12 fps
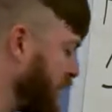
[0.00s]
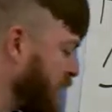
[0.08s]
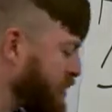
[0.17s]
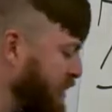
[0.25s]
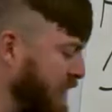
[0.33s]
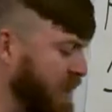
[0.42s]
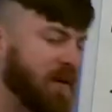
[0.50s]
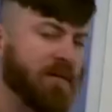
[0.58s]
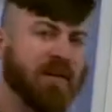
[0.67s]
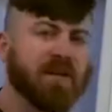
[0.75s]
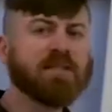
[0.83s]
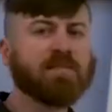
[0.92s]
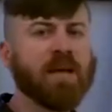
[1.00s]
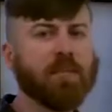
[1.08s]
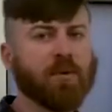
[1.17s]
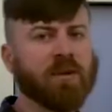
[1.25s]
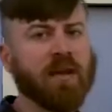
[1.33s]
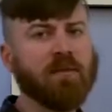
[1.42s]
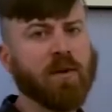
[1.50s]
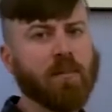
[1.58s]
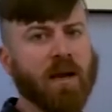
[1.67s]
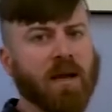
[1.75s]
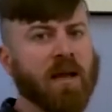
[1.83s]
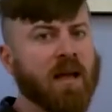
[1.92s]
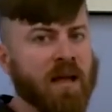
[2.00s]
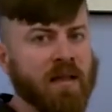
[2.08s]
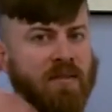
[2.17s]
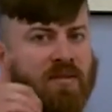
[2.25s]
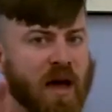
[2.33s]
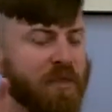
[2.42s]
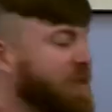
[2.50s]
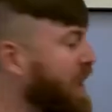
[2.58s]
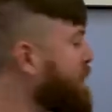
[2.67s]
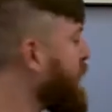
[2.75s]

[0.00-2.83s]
trying to convince people to give you money. Nothing